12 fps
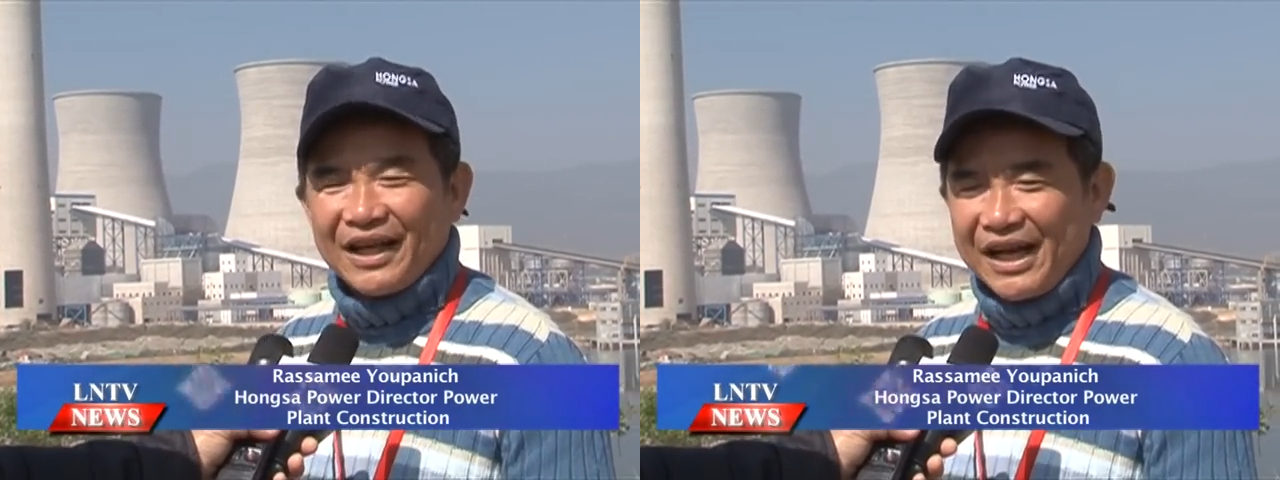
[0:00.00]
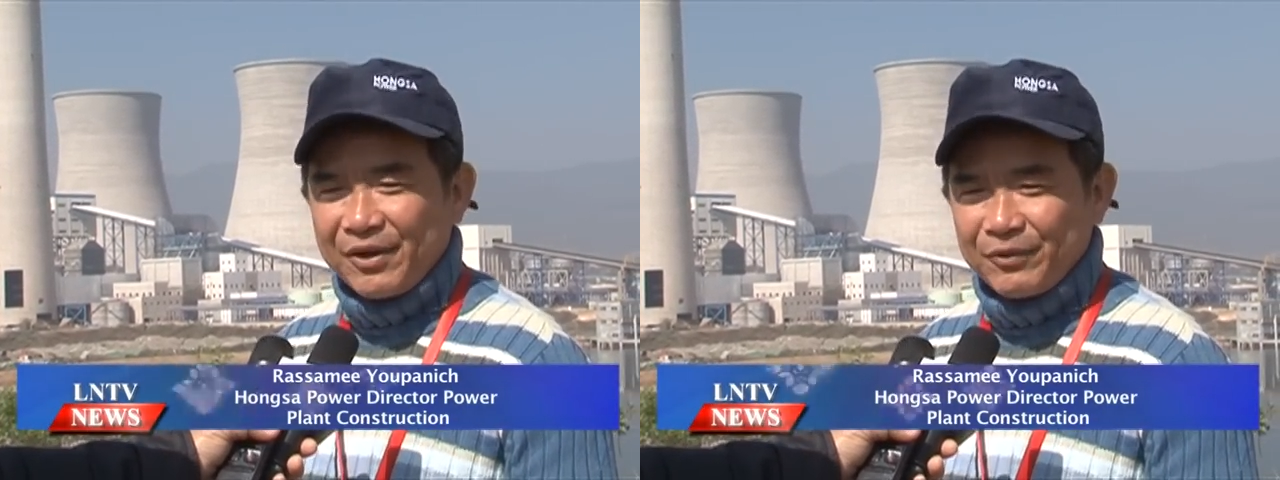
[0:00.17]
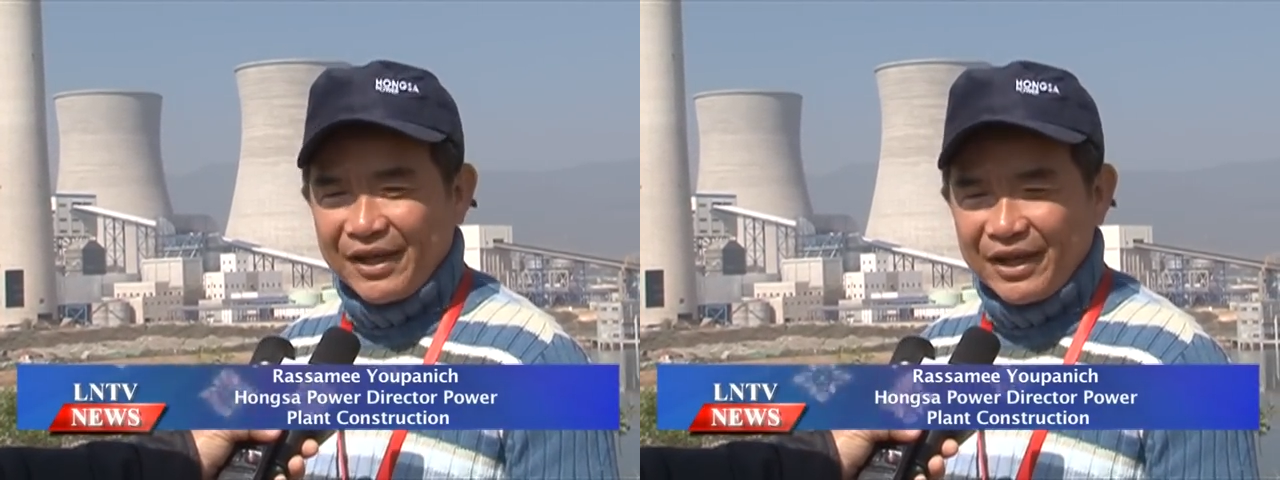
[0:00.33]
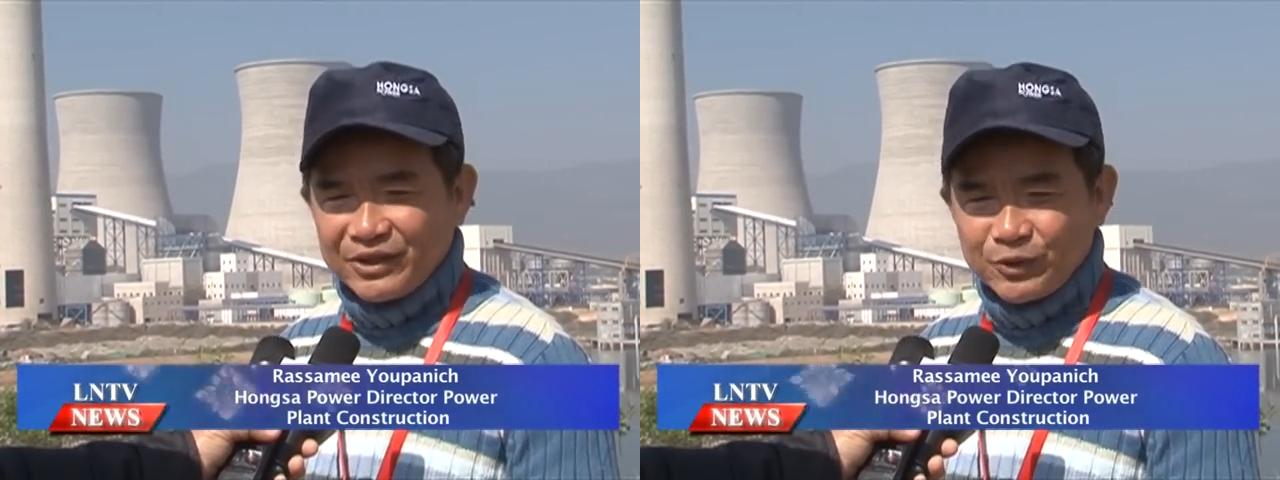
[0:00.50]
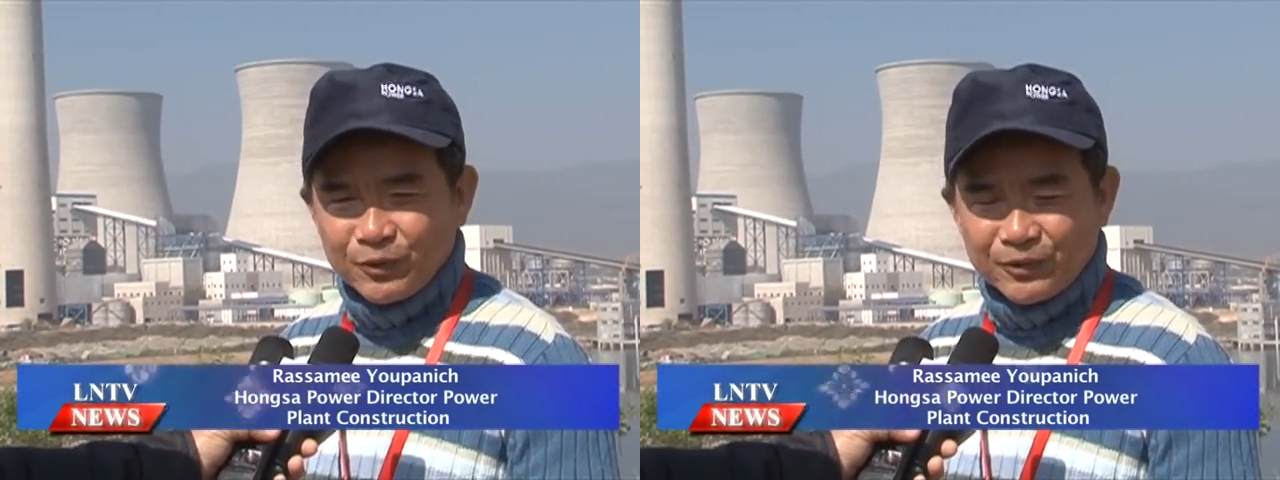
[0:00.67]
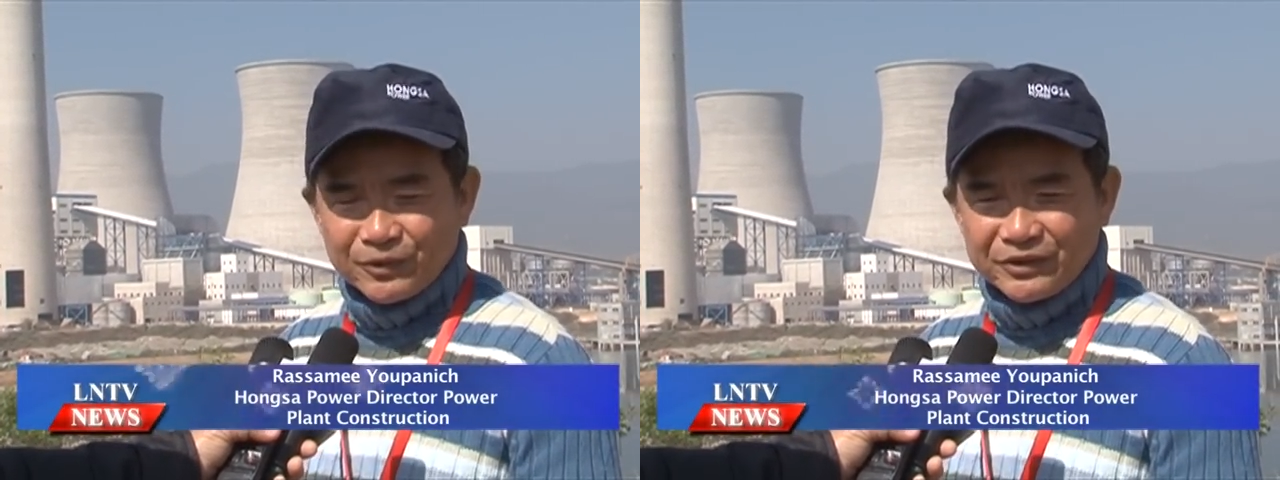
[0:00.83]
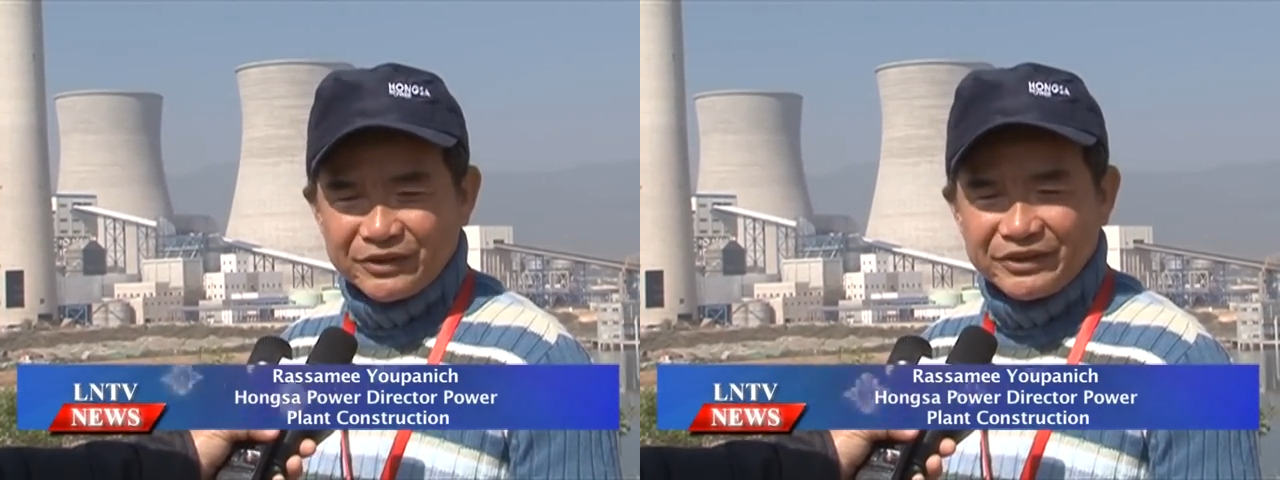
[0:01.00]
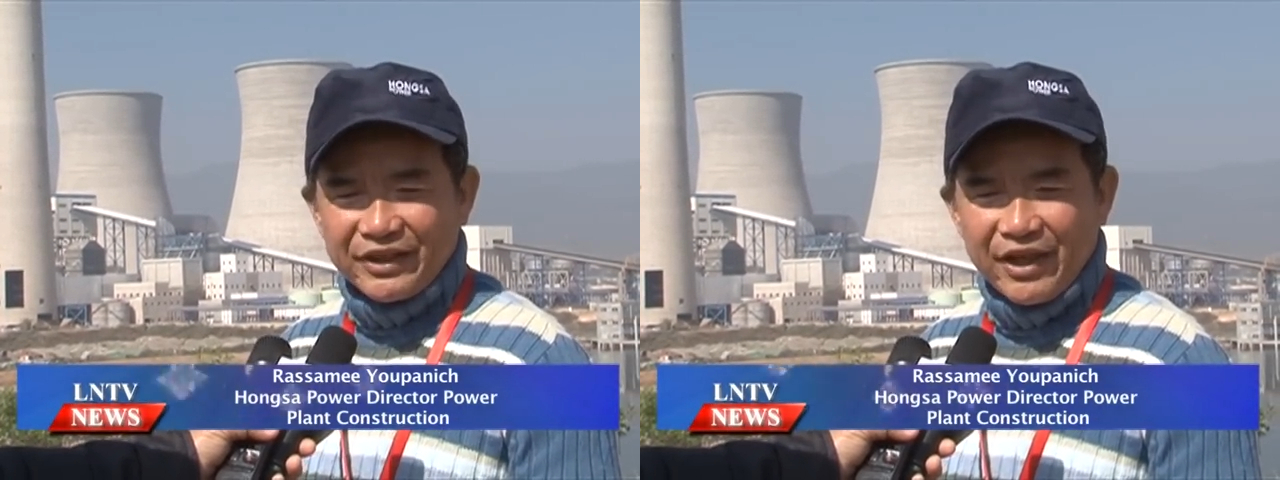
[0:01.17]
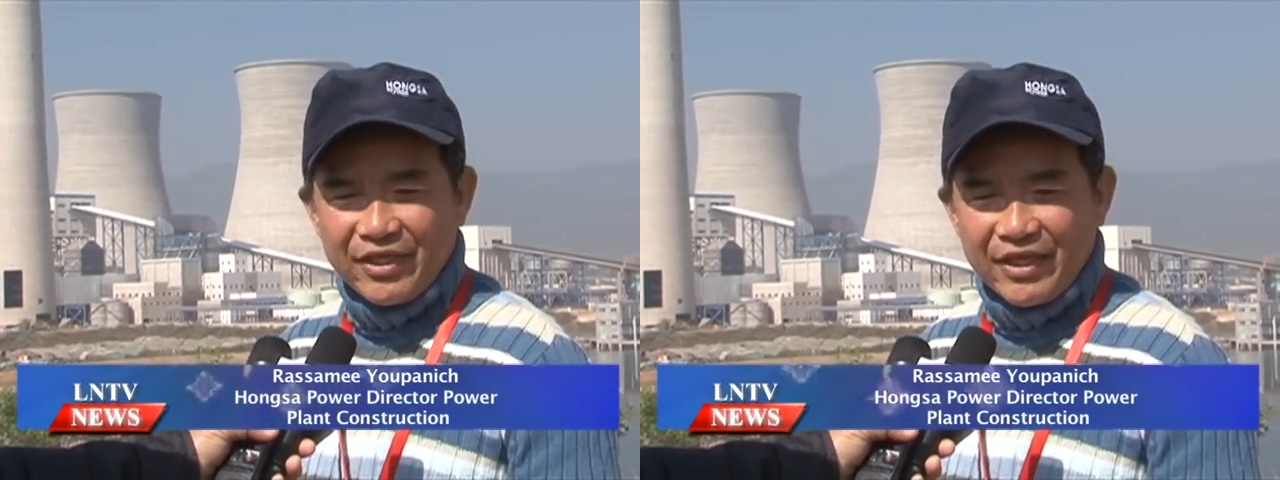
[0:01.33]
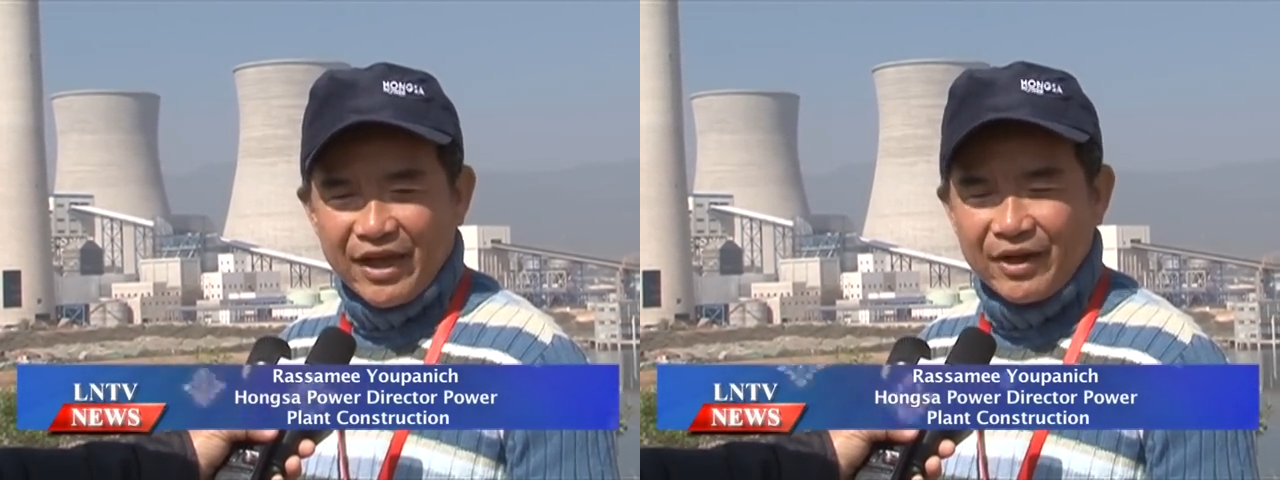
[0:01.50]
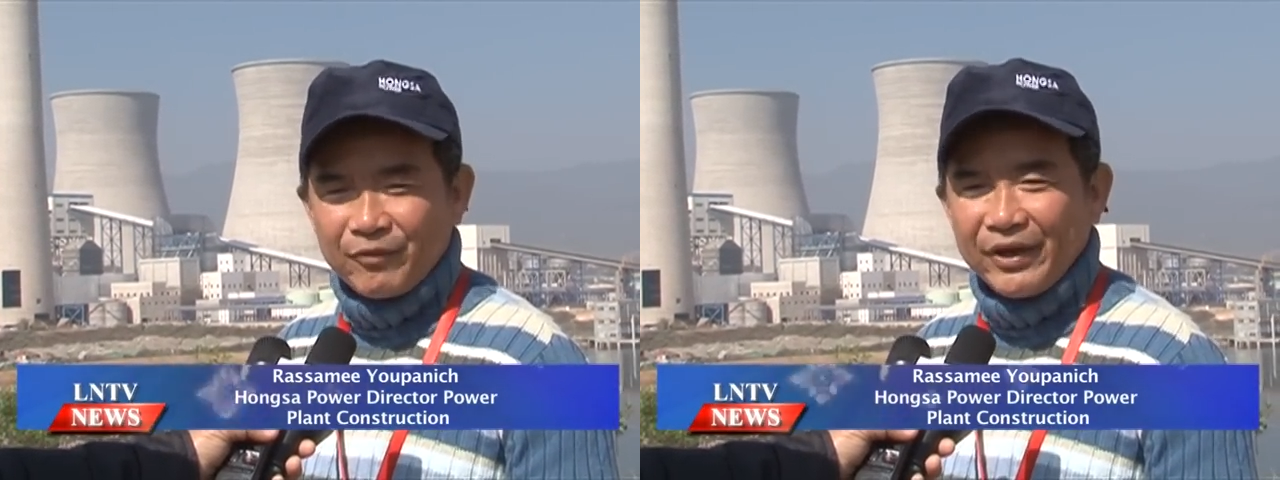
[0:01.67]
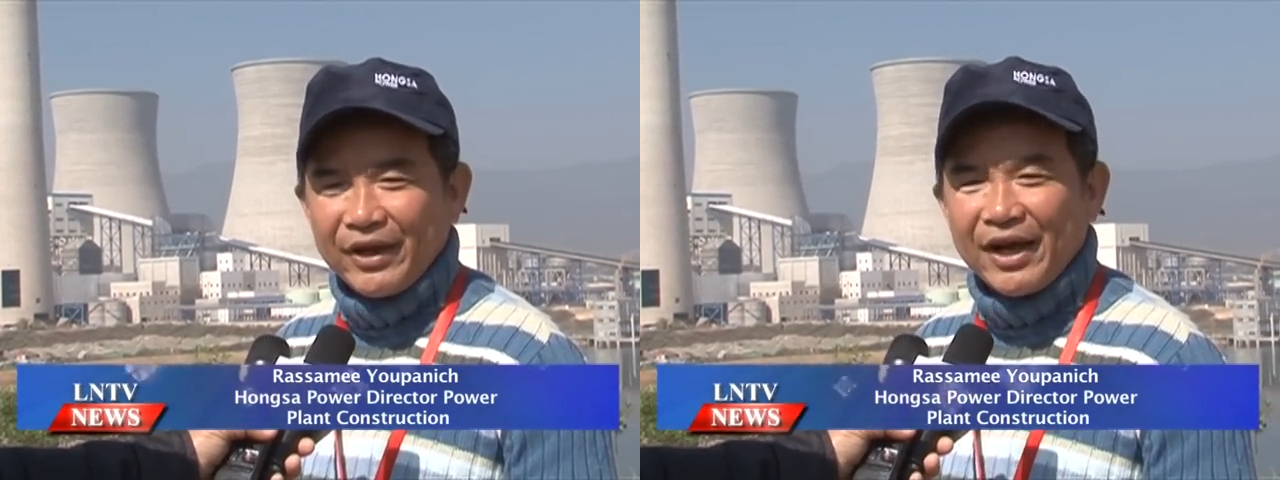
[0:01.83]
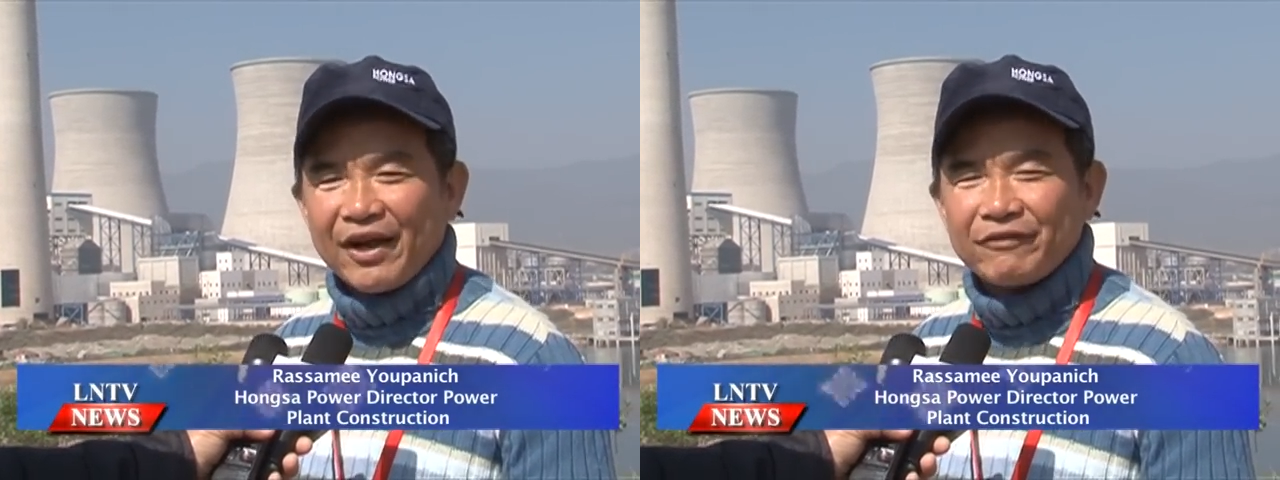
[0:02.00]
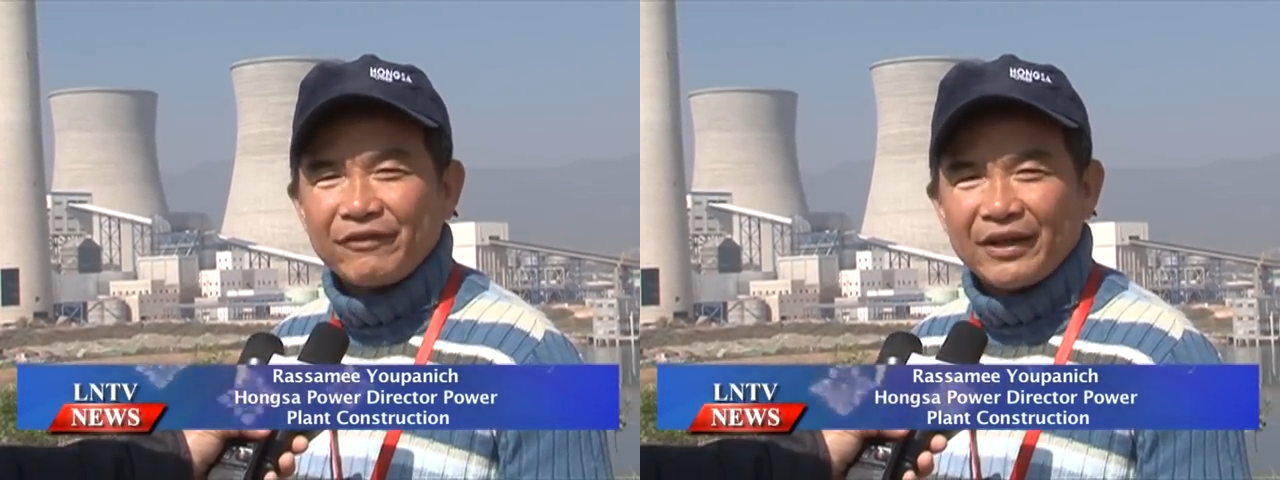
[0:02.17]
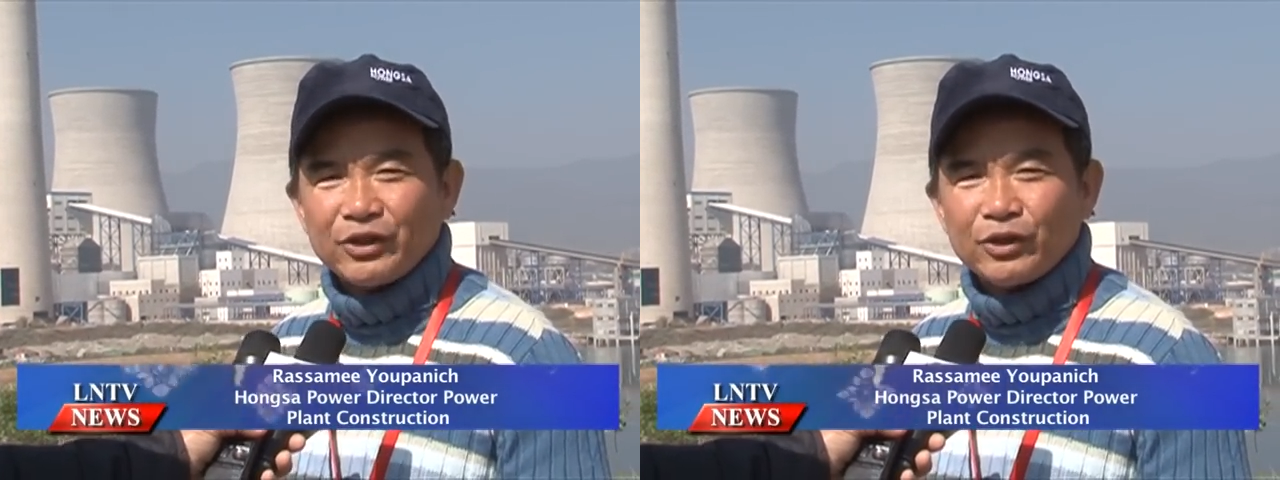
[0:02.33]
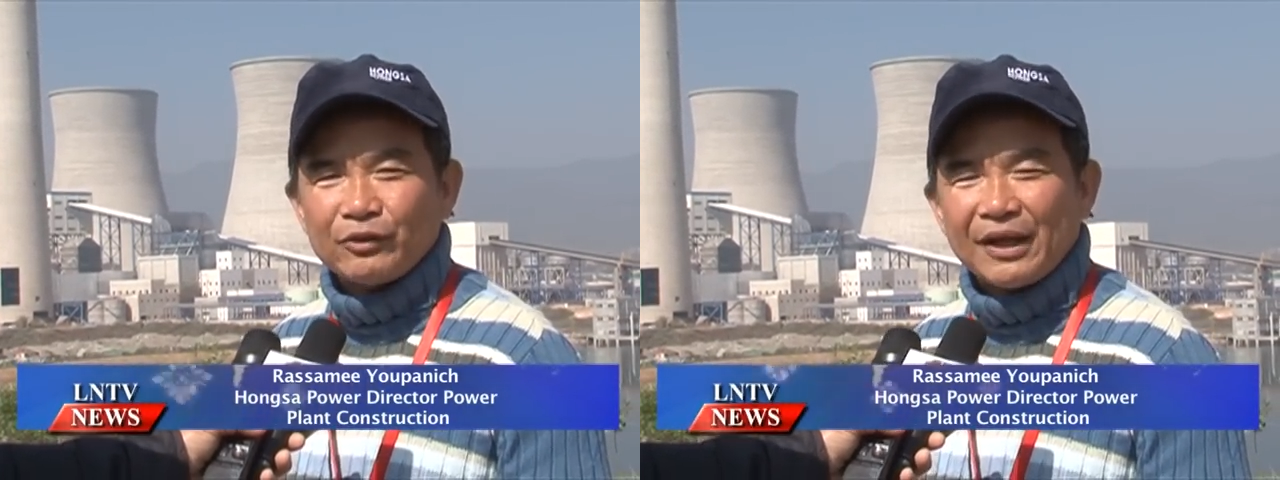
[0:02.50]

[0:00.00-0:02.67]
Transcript: I would like to say that we have uh,